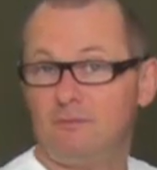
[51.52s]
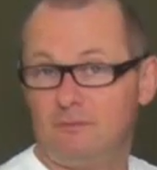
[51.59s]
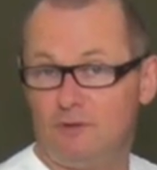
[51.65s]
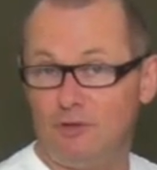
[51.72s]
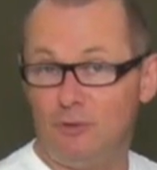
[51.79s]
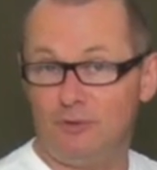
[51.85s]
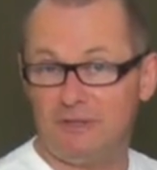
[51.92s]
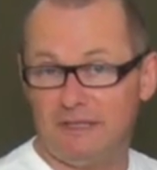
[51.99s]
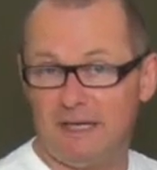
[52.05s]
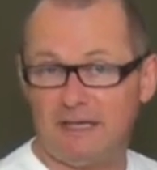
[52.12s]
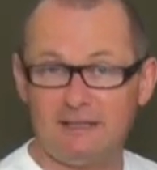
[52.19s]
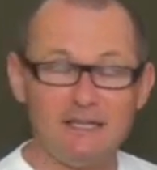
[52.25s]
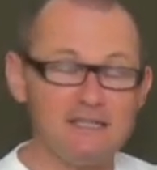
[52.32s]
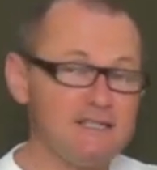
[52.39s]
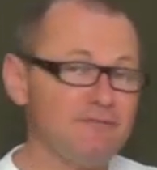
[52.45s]
knowing that,
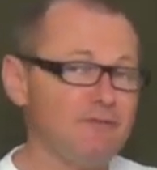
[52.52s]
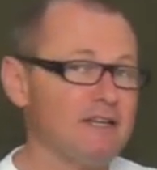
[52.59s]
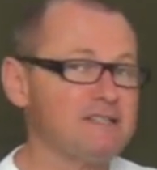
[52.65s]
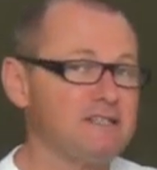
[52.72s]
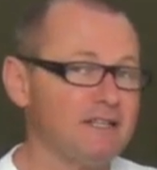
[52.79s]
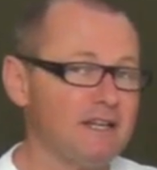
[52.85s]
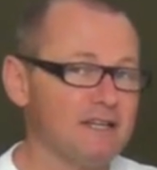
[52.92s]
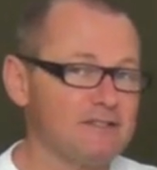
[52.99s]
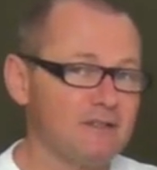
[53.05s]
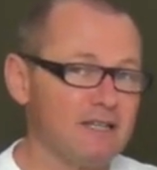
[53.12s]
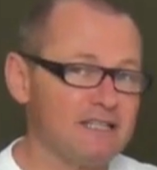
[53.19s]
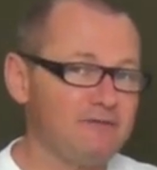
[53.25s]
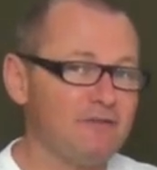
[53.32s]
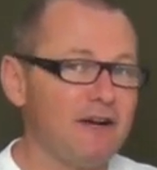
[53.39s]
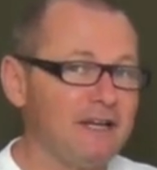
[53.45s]
let's investigate. So
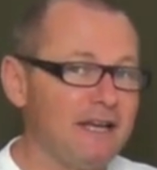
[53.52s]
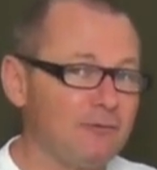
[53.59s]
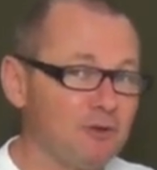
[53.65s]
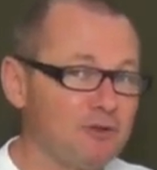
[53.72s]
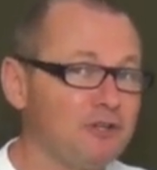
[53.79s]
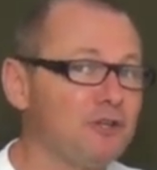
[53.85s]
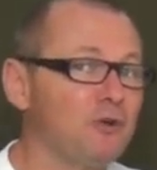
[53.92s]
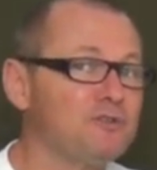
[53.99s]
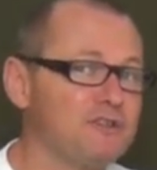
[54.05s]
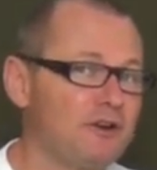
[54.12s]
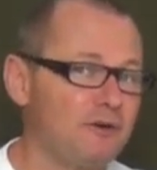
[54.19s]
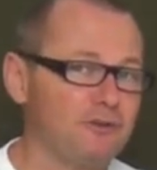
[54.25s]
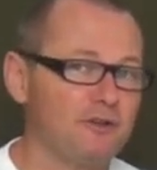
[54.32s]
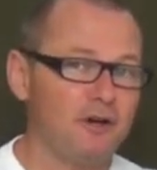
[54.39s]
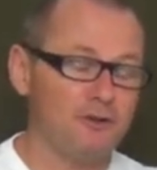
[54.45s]
let's find out what the notes are
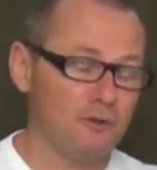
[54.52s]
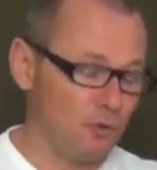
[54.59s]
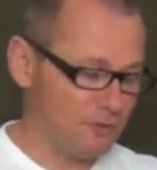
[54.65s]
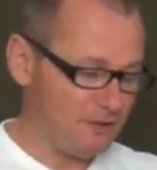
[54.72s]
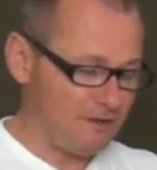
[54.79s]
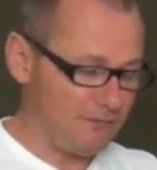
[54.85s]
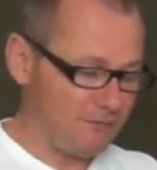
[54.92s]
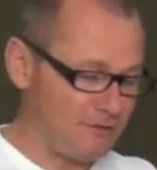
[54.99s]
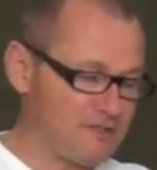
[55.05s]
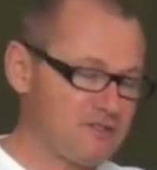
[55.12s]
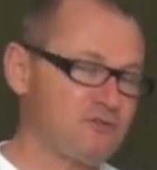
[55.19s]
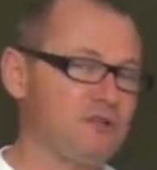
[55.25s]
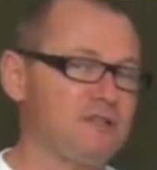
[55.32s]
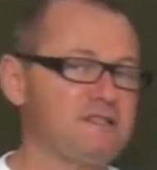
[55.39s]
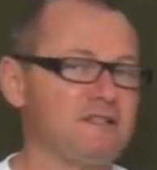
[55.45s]
on all the different
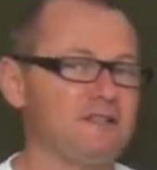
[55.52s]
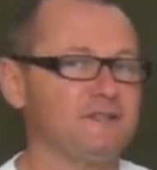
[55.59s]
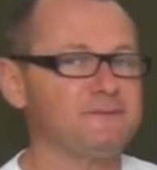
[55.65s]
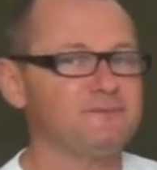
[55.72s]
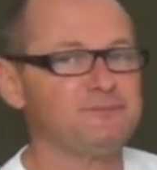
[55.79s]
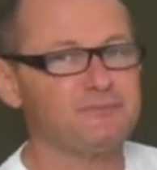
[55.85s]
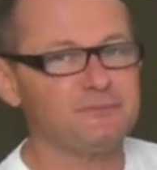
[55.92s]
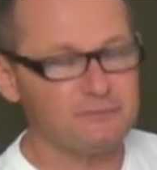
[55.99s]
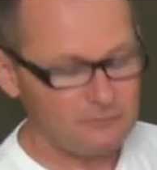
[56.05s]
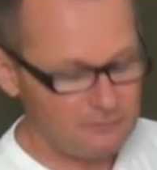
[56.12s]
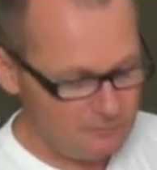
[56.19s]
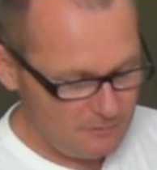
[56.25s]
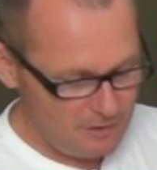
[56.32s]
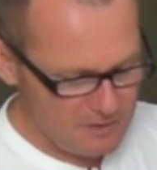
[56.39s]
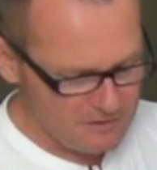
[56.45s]
strings here.
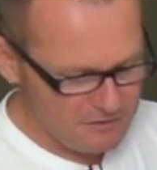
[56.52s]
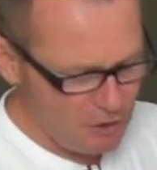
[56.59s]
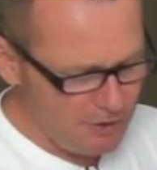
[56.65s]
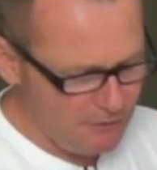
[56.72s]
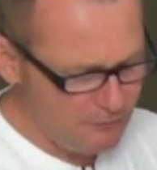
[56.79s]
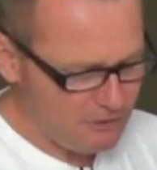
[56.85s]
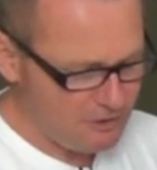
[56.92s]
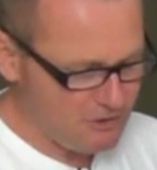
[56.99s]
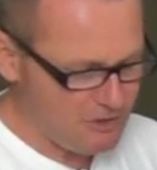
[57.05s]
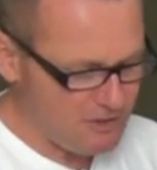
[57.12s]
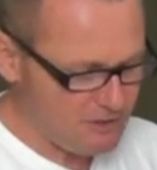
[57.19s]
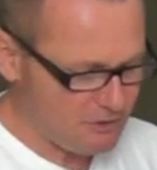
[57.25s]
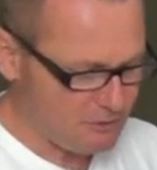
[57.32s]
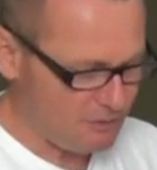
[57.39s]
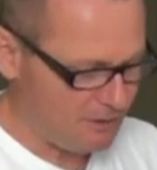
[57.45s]
Starting with the G
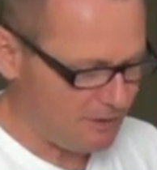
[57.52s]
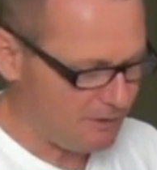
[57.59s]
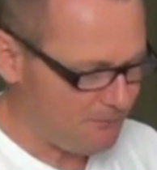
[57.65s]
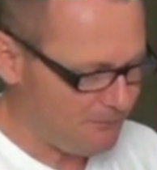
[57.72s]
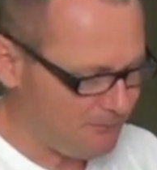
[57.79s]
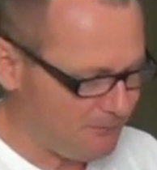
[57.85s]
string,